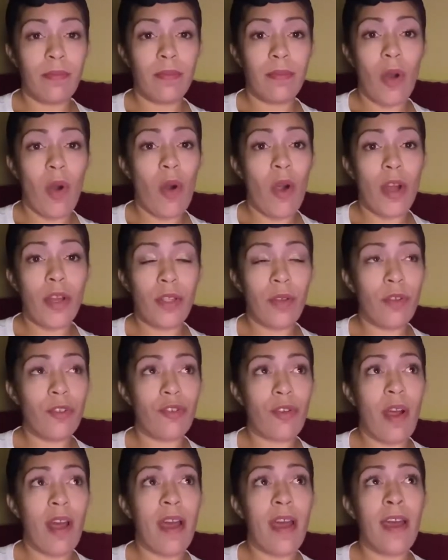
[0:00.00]
hard you
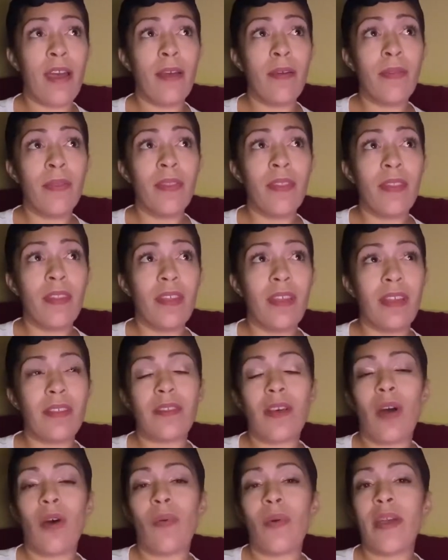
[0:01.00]
try, it's
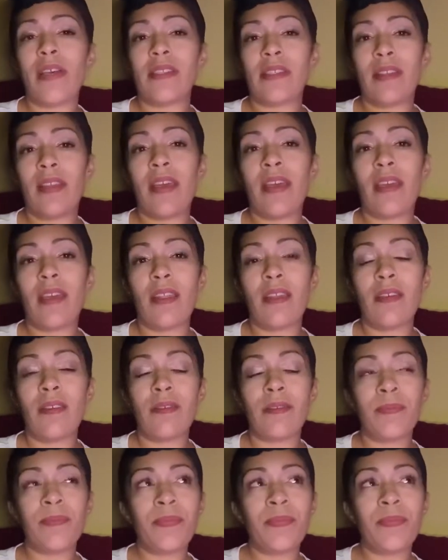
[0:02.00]
always negative.